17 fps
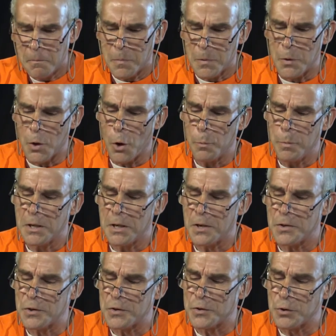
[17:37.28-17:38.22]
No,
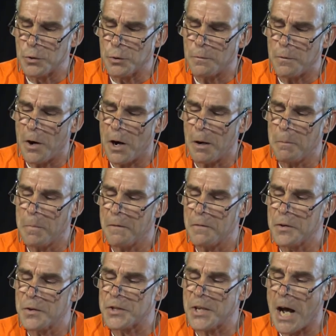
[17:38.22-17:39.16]
because it's too far above
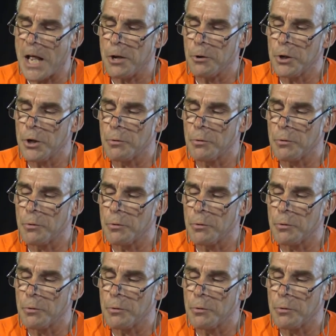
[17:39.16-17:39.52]
the salary